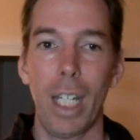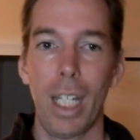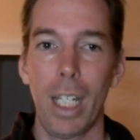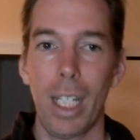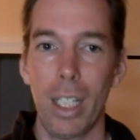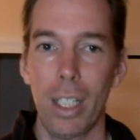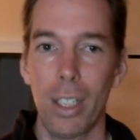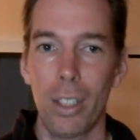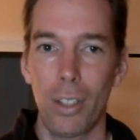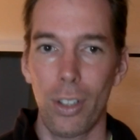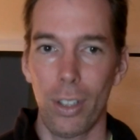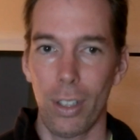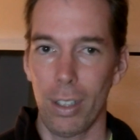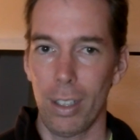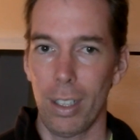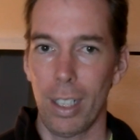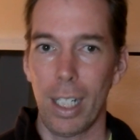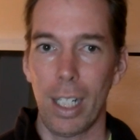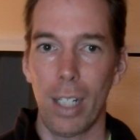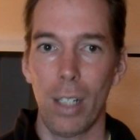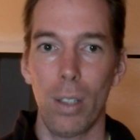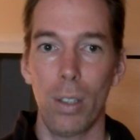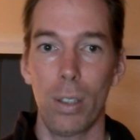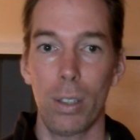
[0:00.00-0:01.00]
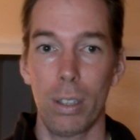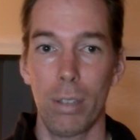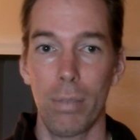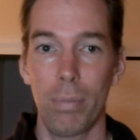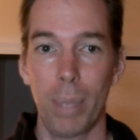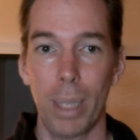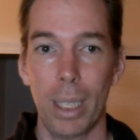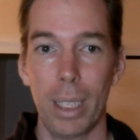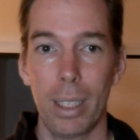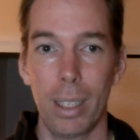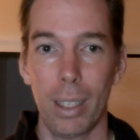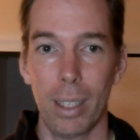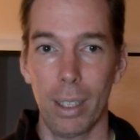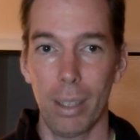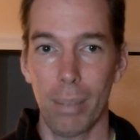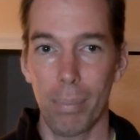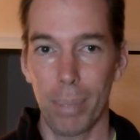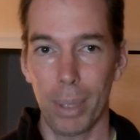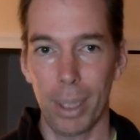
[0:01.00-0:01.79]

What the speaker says: age and how long you've been here.